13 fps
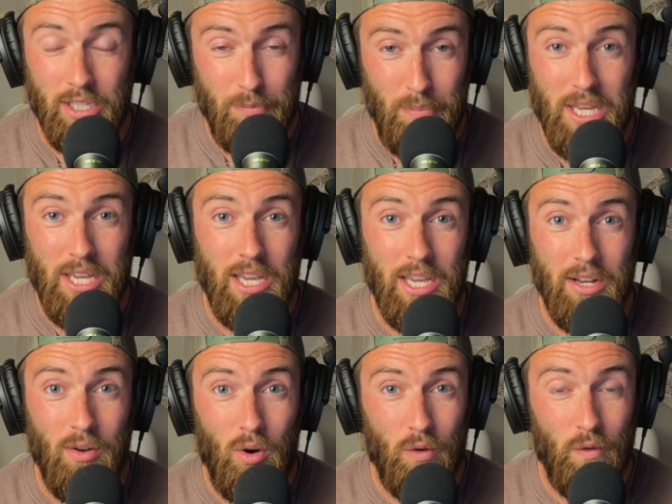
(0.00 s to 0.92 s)

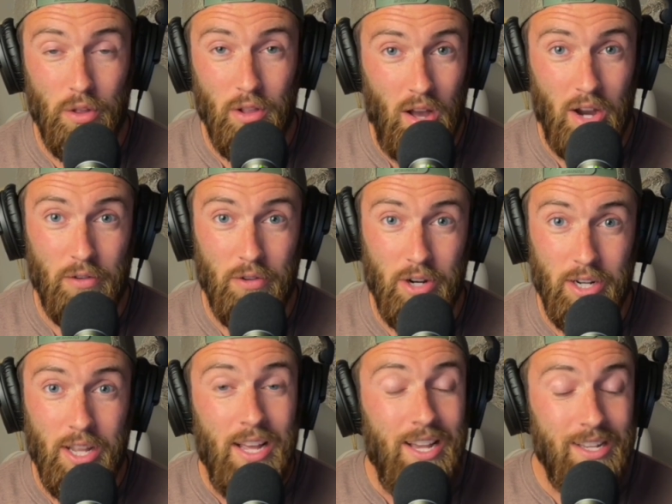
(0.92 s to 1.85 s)
speaking over the long run.